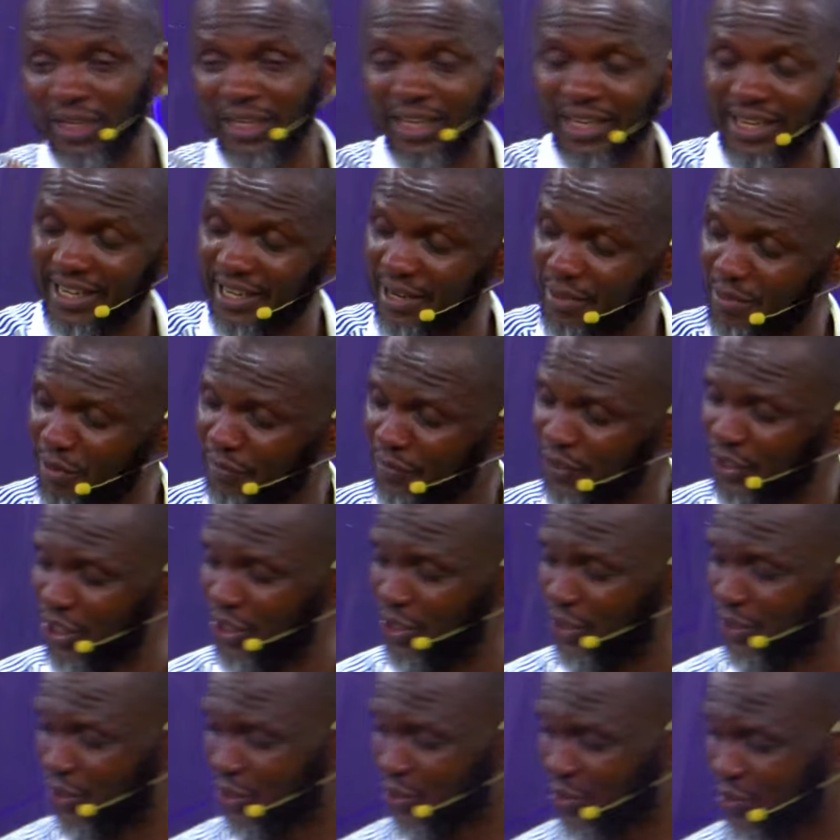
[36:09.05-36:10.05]
the name of
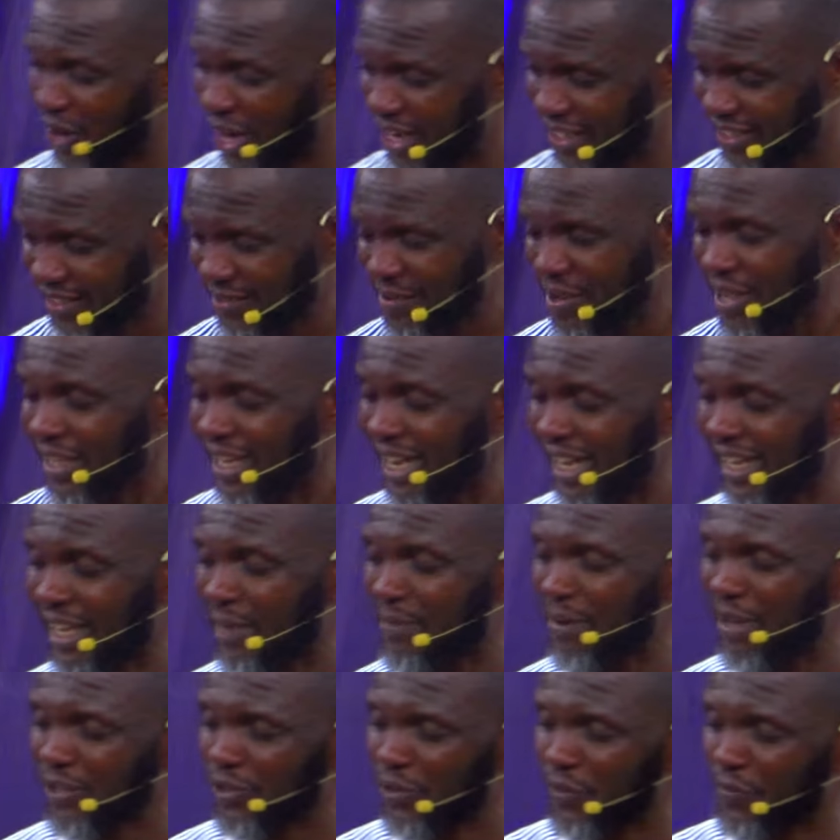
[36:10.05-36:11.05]
Jesus Christ. Now get
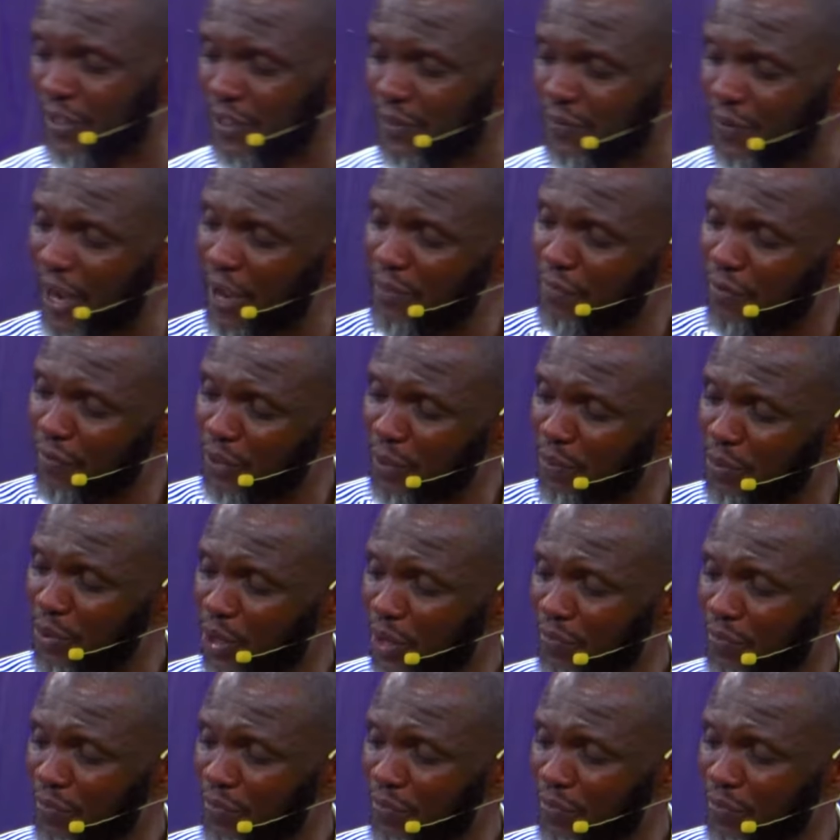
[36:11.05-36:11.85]
back to verse 5 of the book of